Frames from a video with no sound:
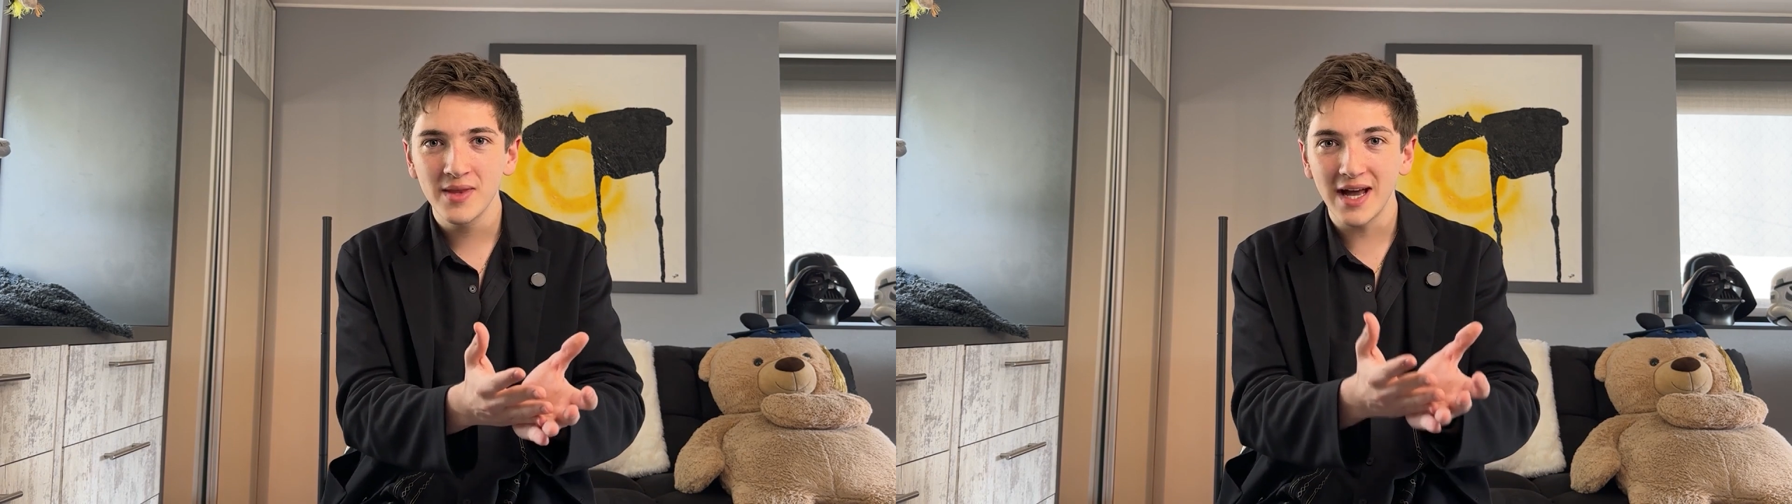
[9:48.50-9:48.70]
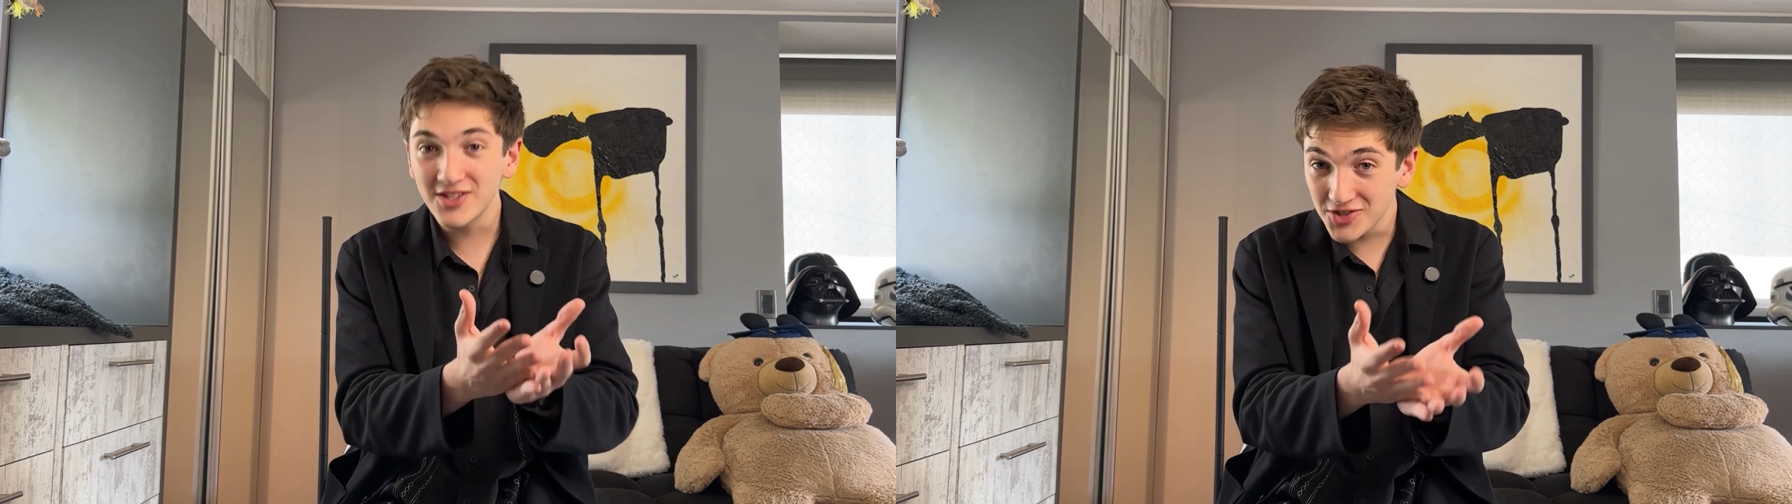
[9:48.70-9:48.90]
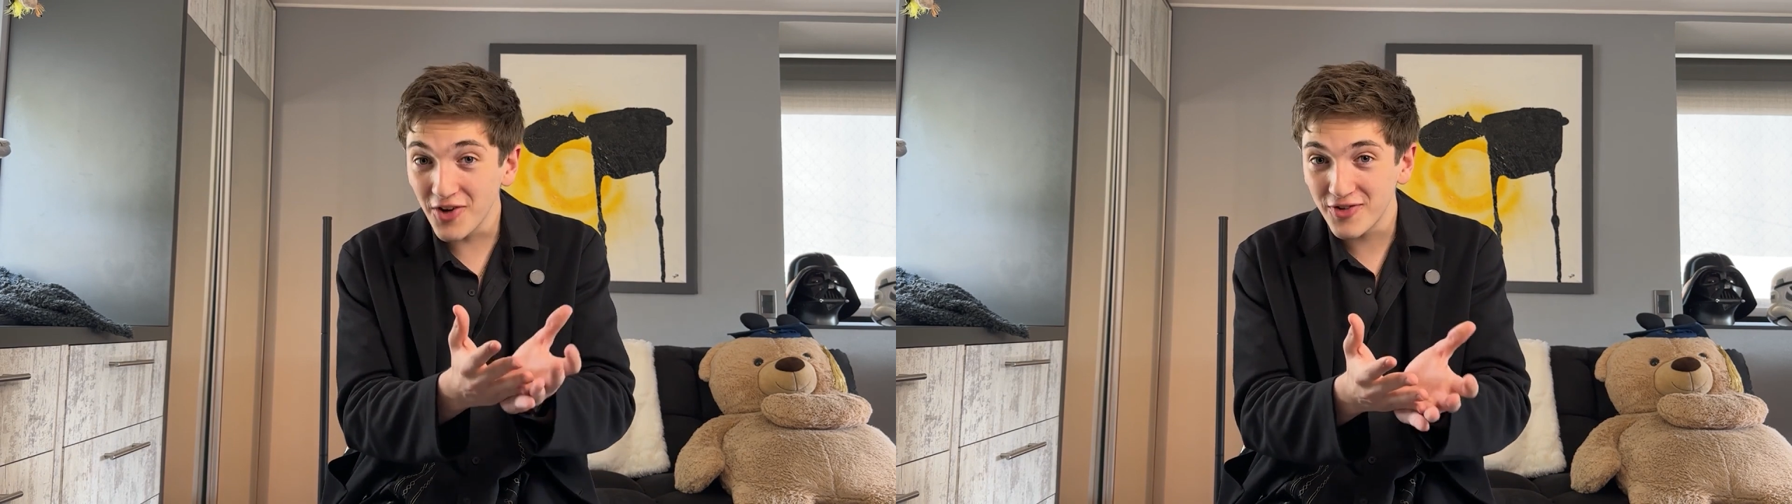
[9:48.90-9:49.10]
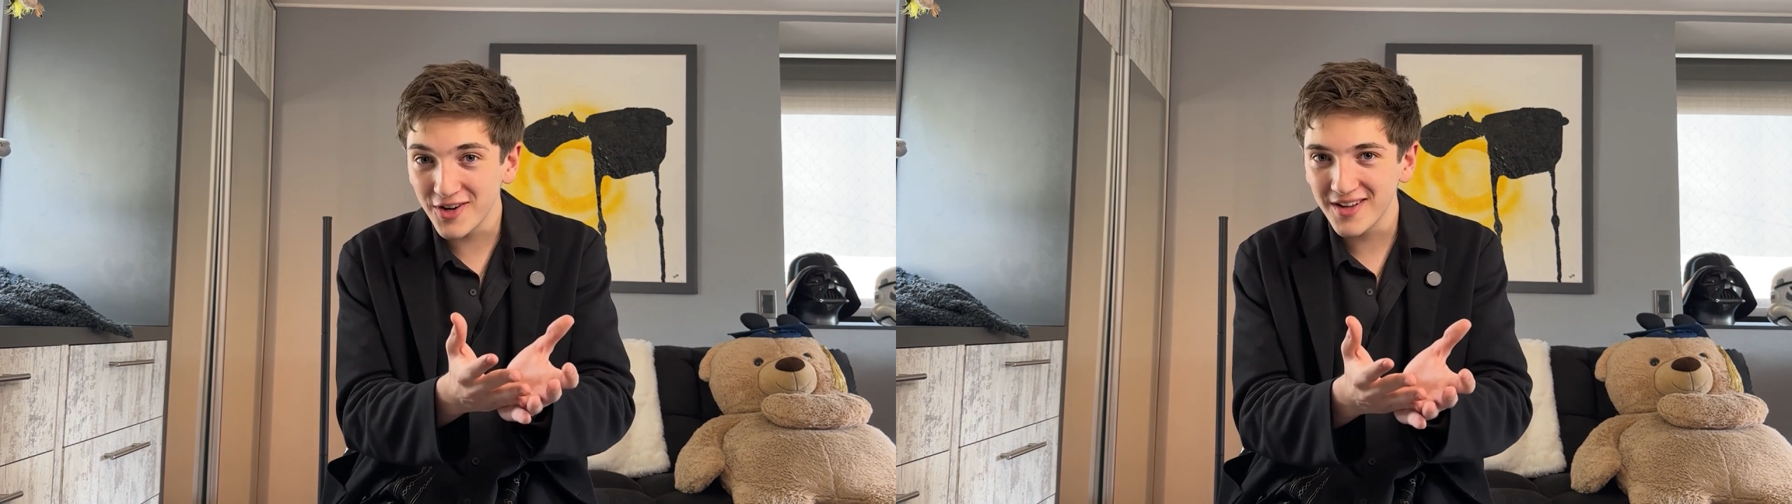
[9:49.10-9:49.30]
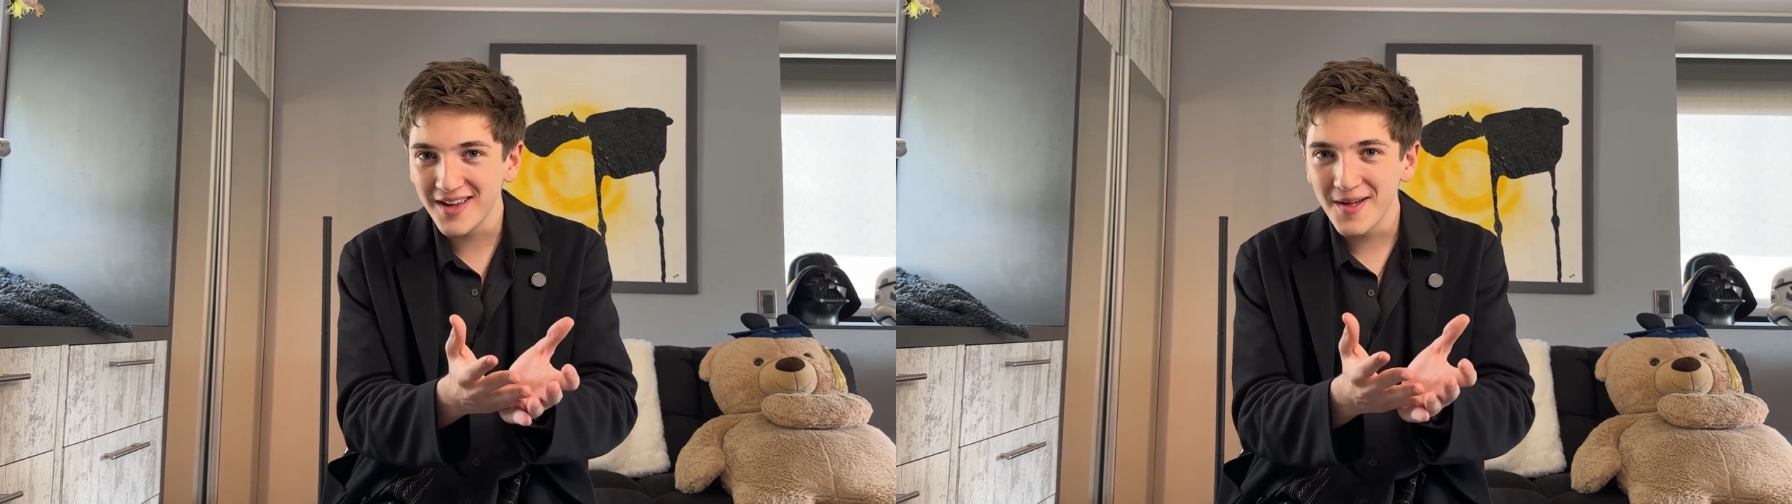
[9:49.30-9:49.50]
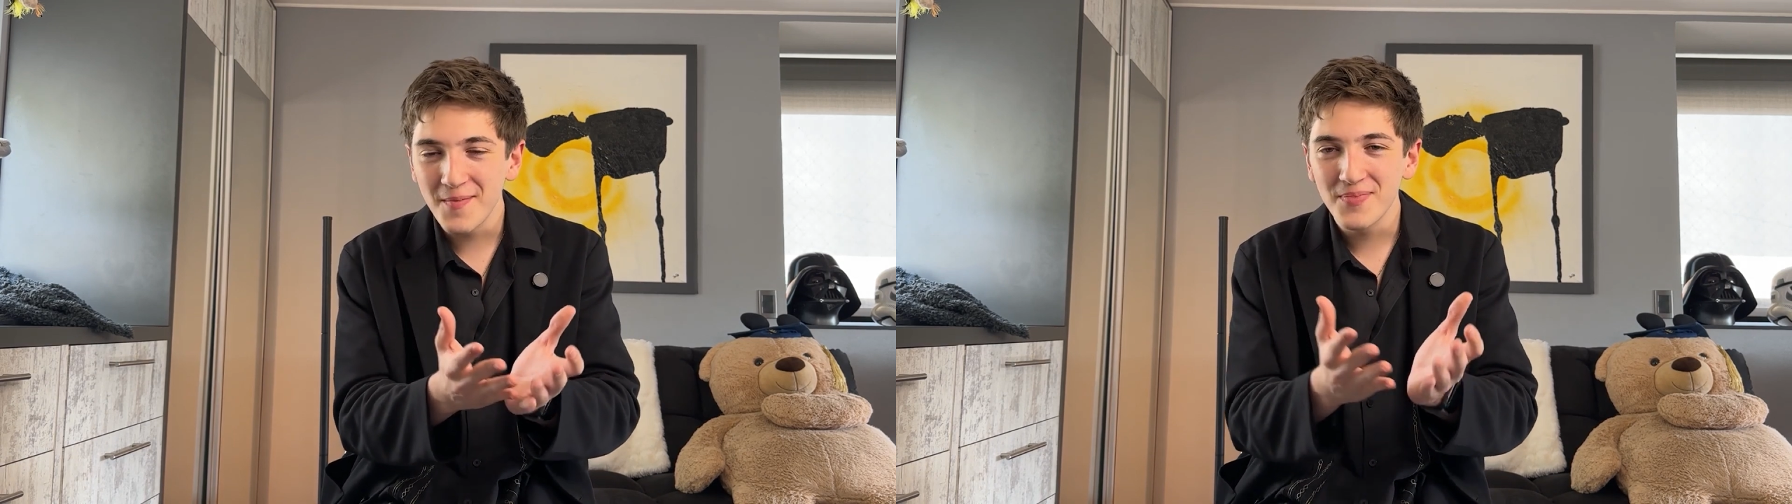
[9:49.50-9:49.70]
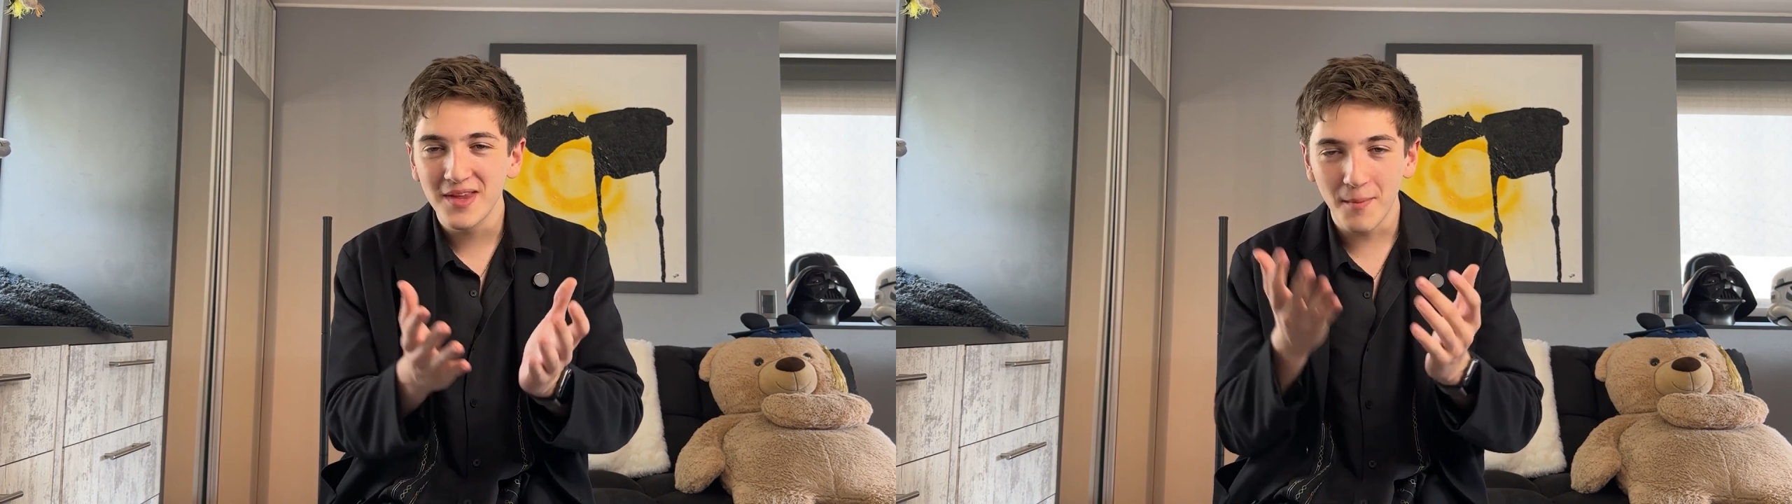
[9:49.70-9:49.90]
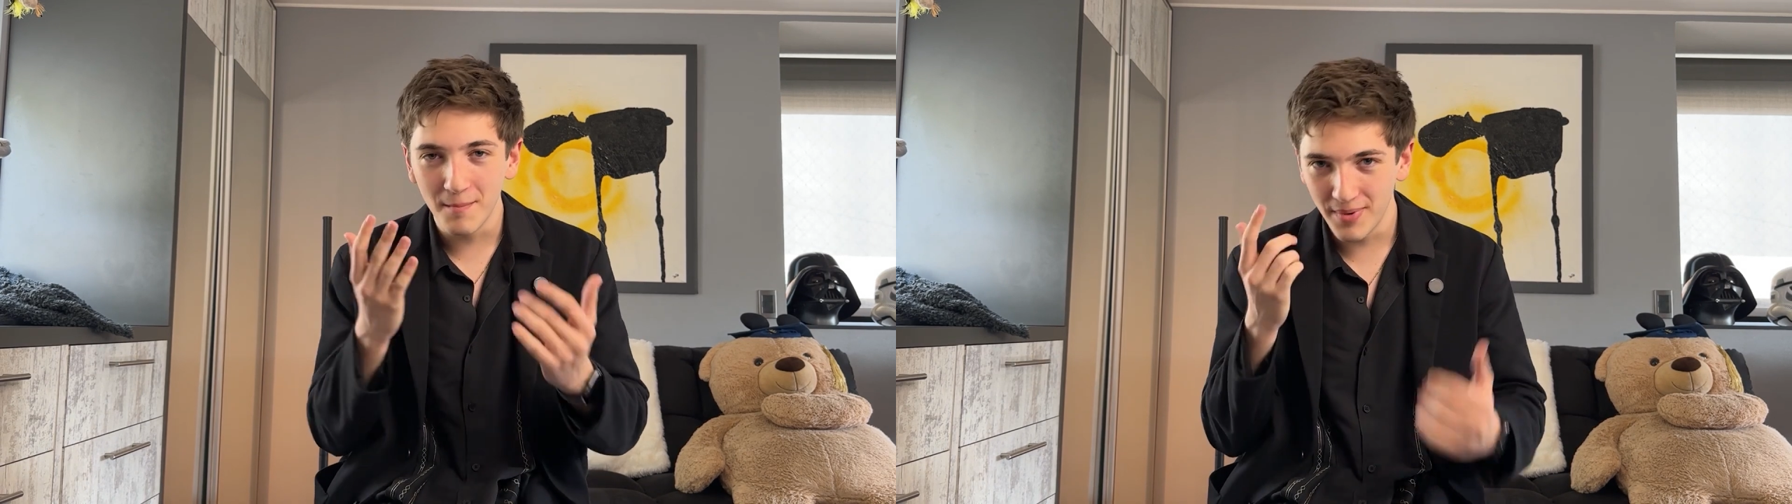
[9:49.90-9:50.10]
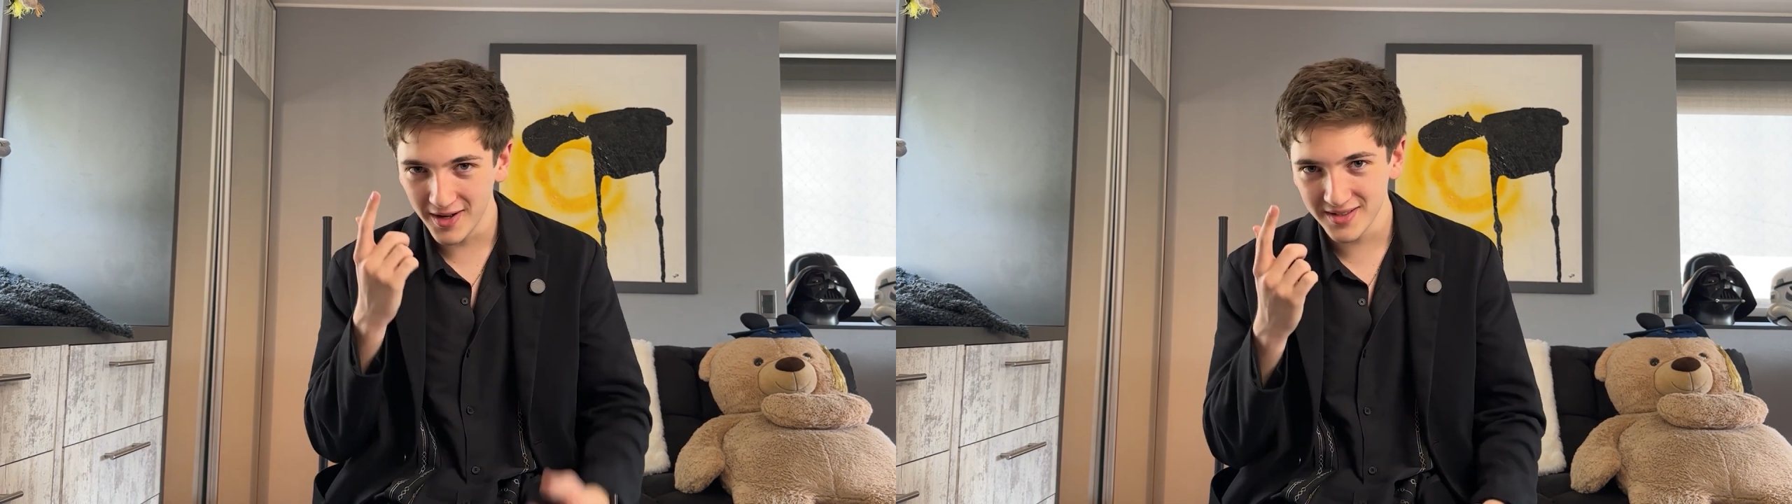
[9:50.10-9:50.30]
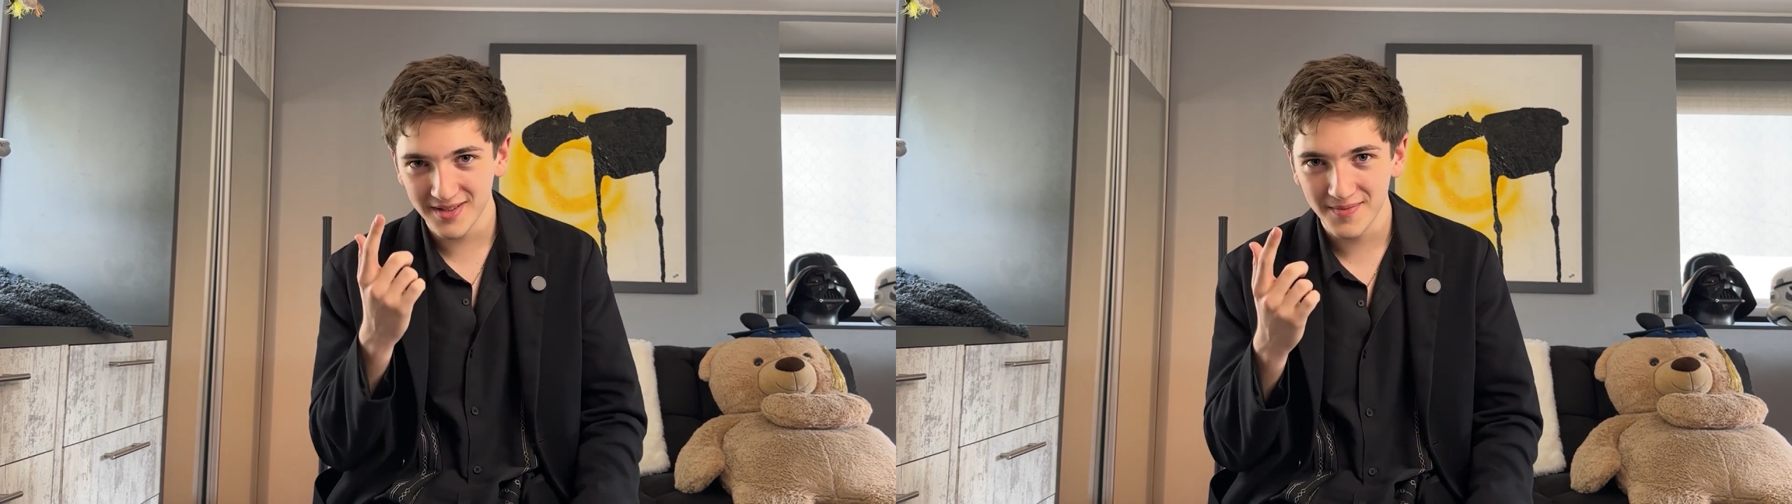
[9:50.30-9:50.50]
I suffered,
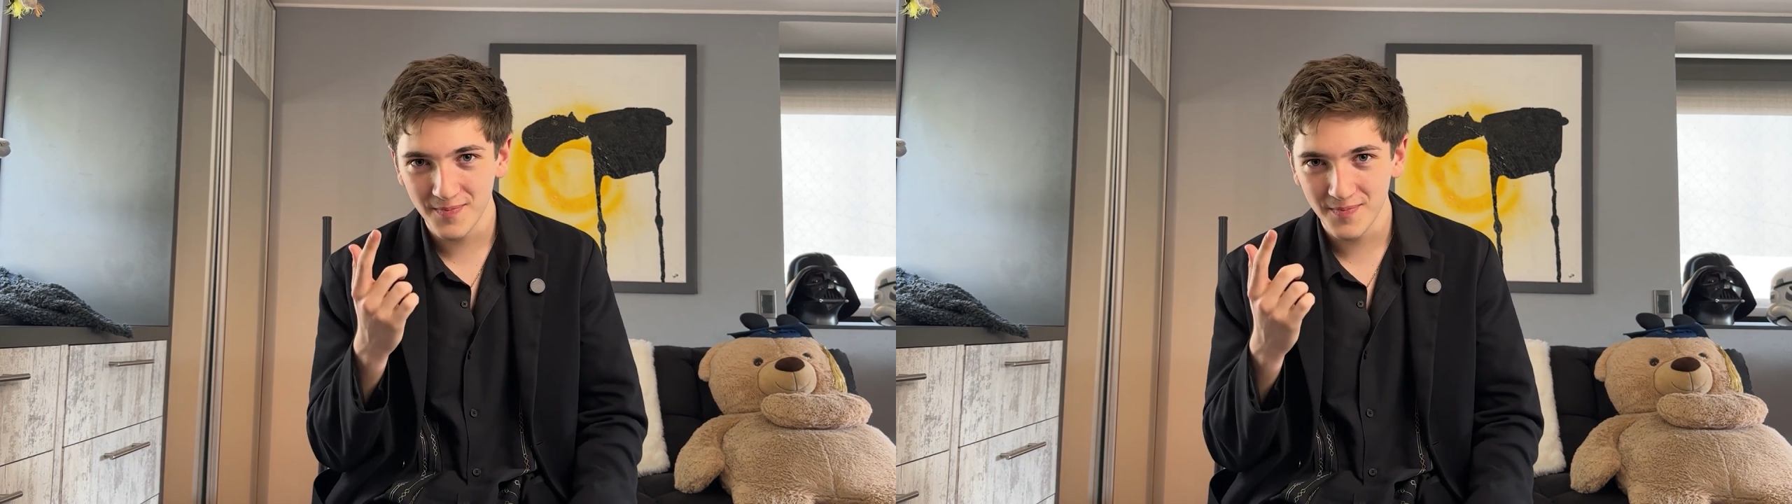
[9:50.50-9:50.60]
but